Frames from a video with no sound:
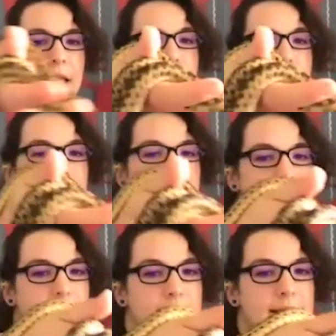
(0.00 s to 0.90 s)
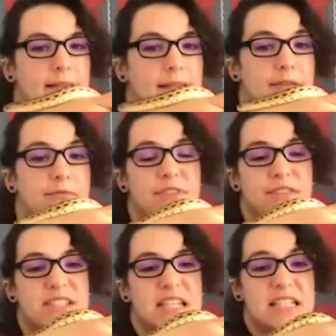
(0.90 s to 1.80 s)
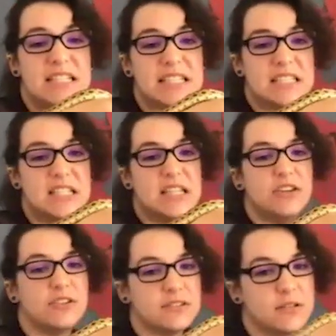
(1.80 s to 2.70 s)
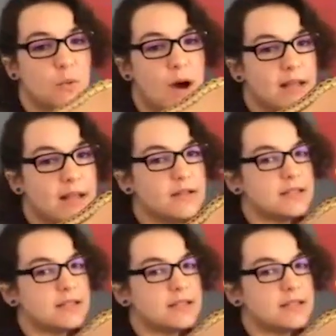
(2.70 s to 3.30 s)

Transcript: but they can live 15, 16 years in the wild,